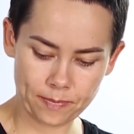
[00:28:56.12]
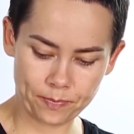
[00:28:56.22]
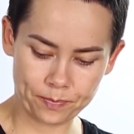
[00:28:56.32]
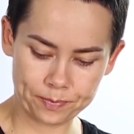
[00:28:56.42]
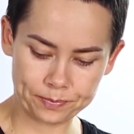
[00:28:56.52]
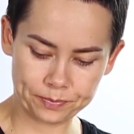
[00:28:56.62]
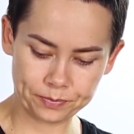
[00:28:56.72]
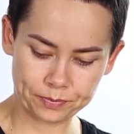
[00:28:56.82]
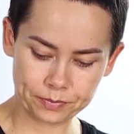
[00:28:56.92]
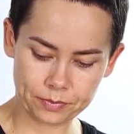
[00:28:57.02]
This should
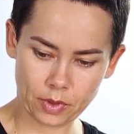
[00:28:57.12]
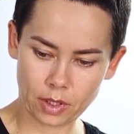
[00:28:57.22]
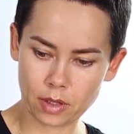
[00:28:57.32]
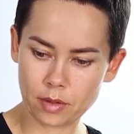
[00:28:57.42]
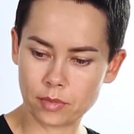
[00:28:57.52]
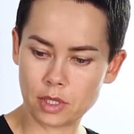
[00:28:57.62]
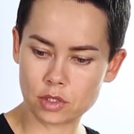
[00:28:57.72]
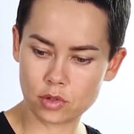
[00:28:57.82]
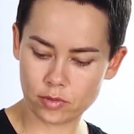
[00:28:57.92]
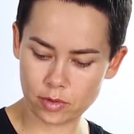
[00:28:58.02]
help you in
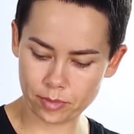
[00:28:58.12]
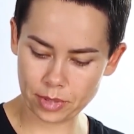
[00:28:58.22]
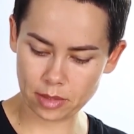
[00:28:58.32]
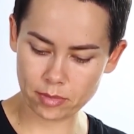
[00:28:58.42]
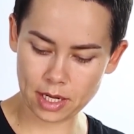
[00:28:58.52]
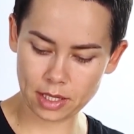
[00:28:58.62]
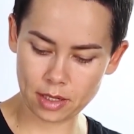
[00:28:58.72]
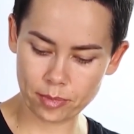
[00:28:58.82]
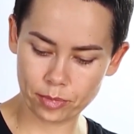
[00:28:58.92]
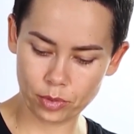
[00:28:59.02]
understanding the laying
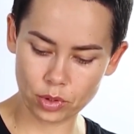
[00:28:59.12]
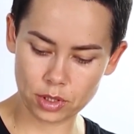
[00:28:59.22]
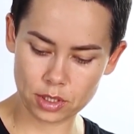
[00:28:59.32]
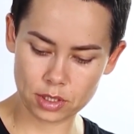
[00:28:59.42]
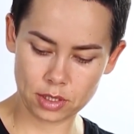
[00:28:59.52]
density.